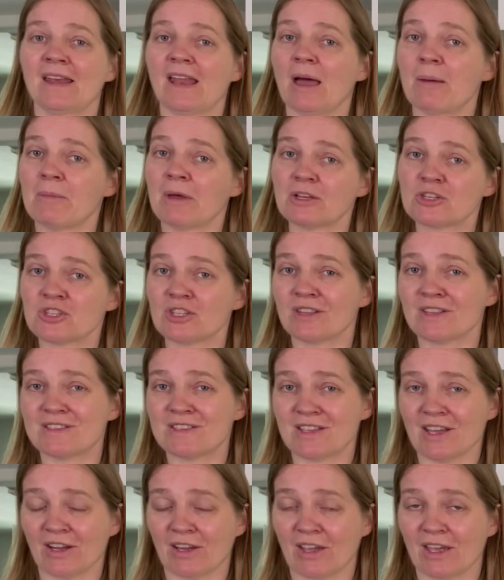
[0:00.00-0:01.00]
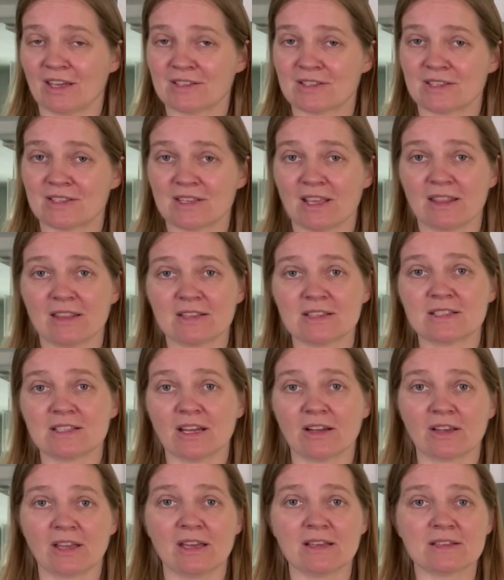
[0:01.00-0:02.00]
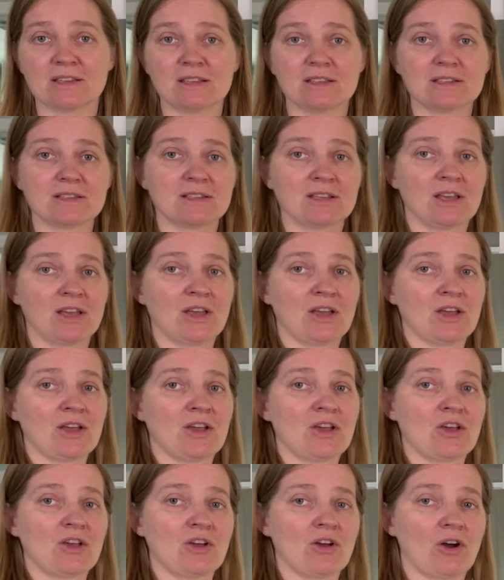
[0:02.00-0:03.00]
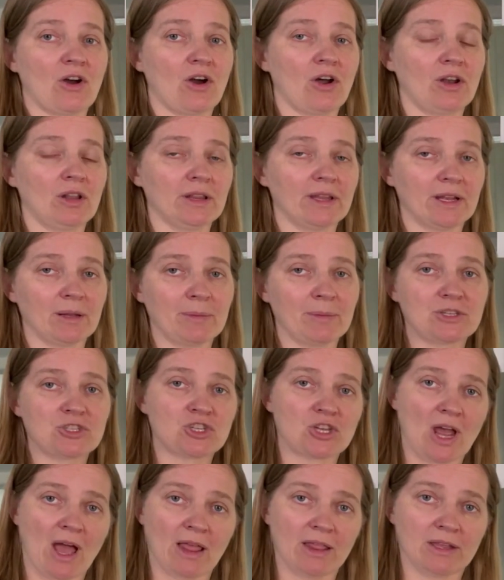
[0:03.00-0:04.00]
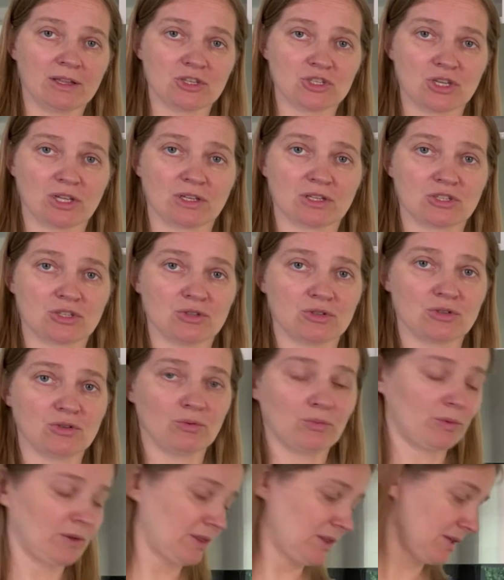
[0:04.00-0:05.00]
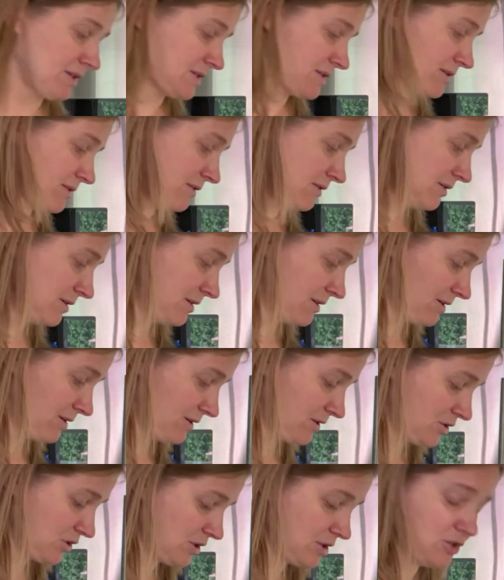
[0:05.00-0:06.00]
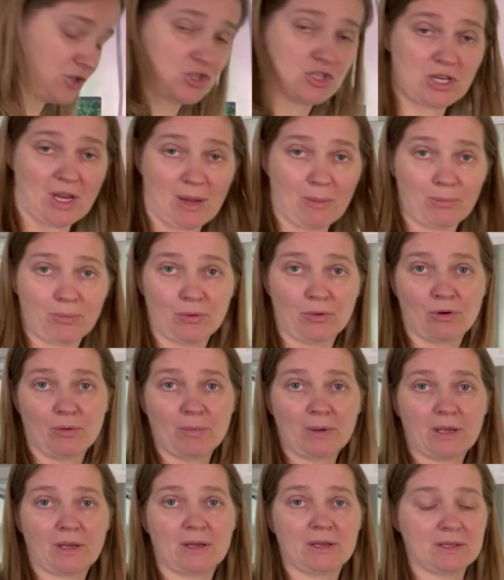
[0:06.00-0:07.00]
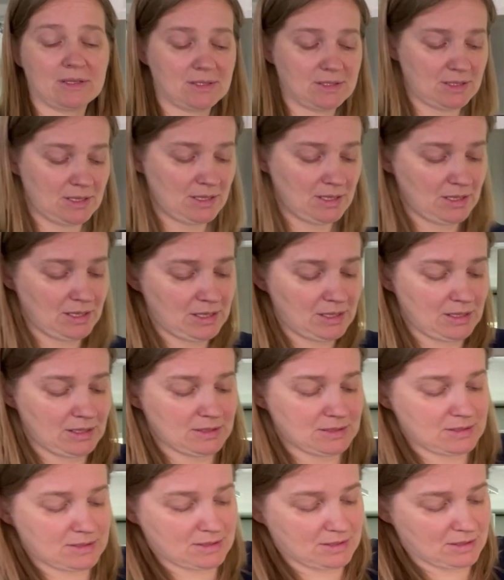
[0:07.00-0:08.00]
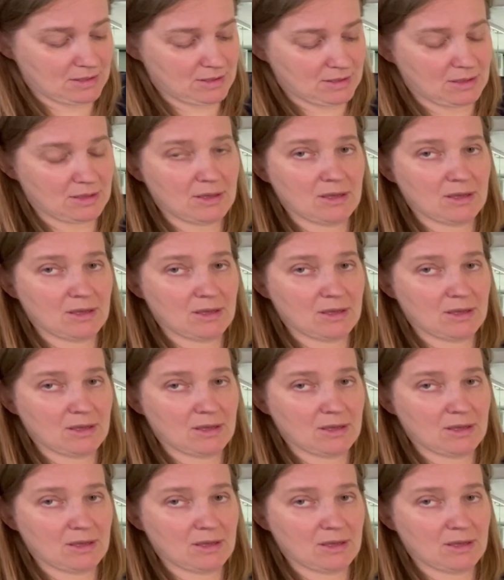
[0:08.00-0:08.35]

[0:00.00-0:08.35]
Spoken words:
Now I mentioned the staircases, and the staircases are a little bit challenging to do with this shampoo because it is